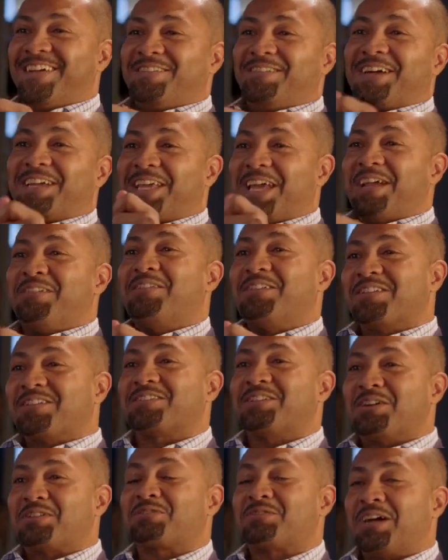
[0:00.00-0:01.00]
if I gave you
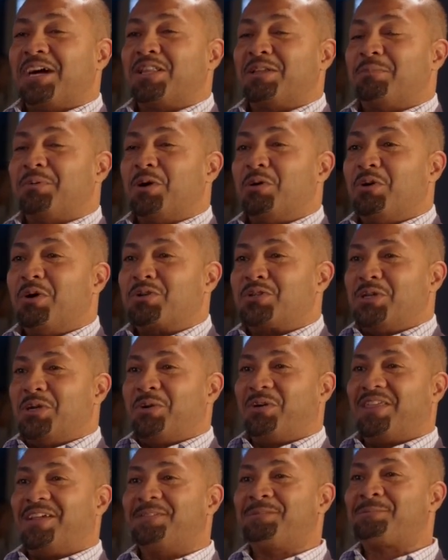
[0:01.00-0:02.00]
this hundred dollar bill, what would you do
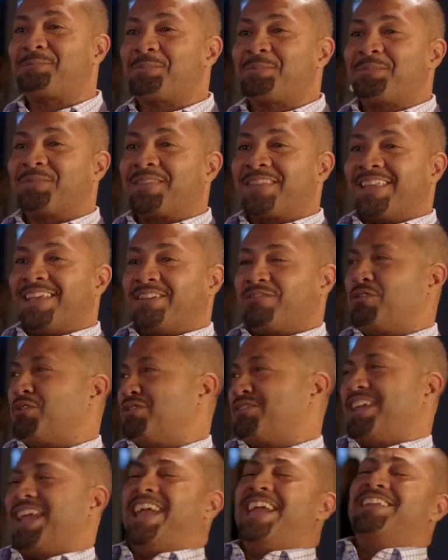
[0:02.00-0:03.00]
with it? Of
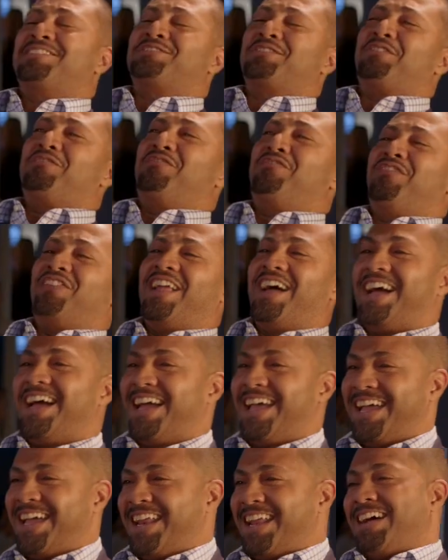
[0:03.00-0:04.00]
course, hands start
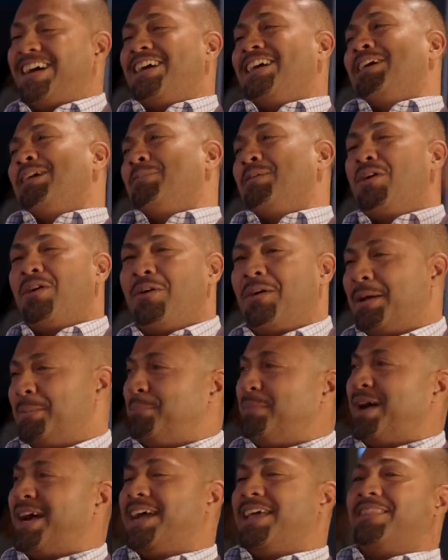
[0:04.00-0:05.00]
flying up. Oh,
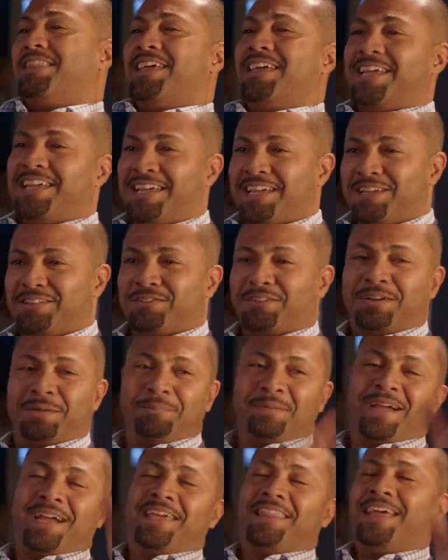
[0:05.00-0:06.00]
I'd buy this, or
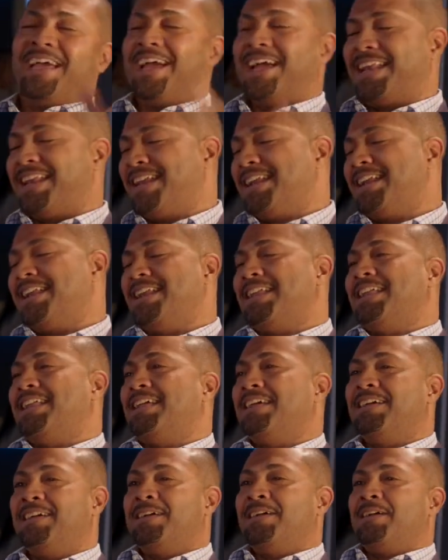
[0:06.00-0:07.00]
I'd buy that. Nah, nah,
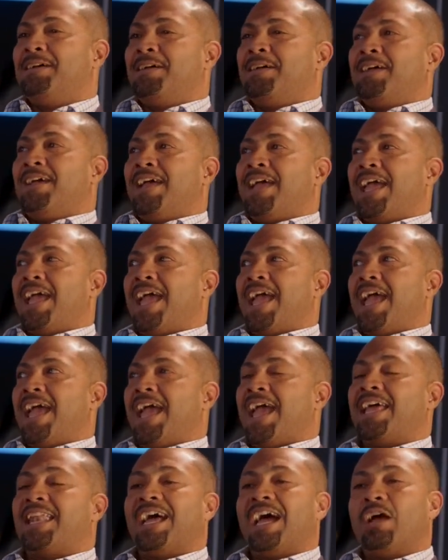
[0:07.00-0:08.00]

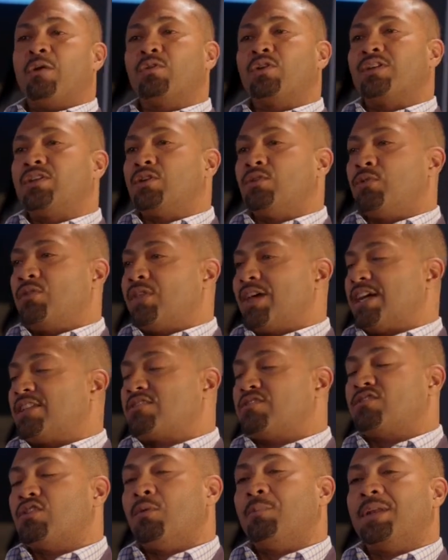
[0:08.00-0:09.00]
nah. And I would do
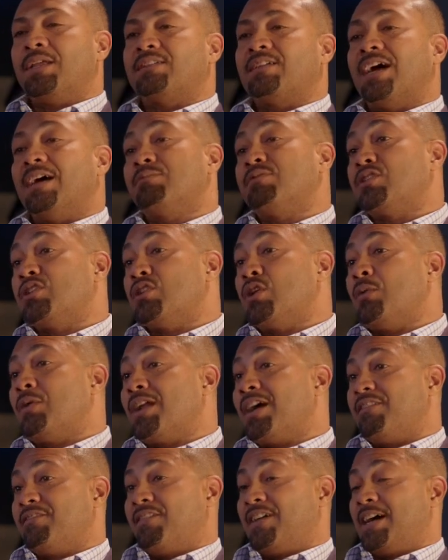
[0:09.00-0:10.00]
that so many times, and you know
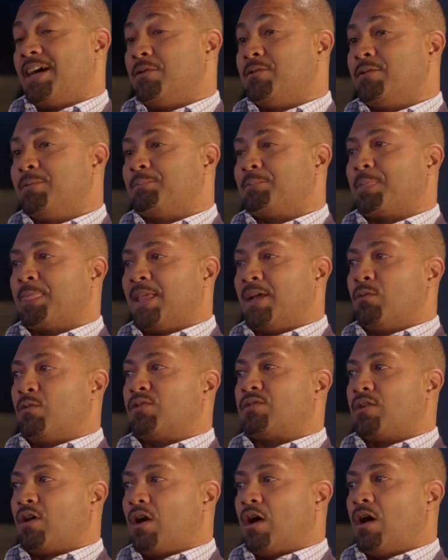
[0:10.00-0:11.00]
what I found? It
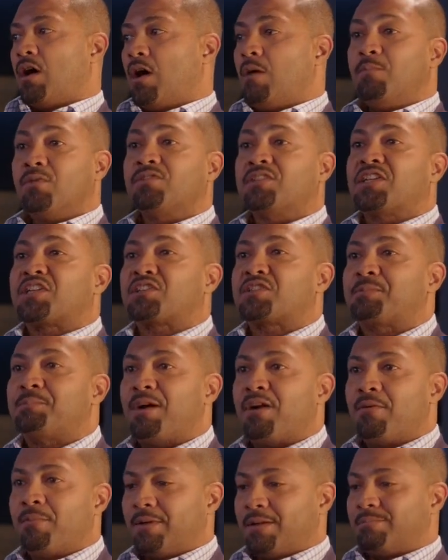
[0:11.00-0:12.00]
was almost an
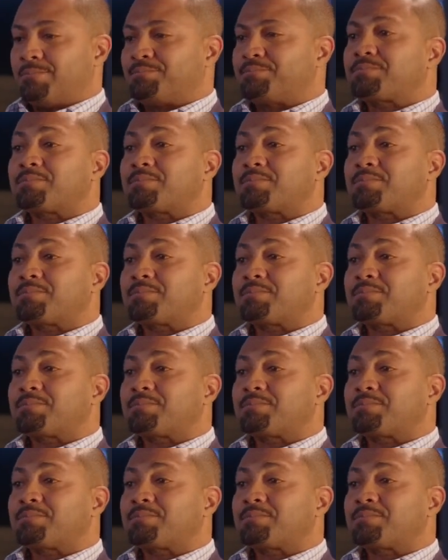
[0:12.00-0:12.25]
experiment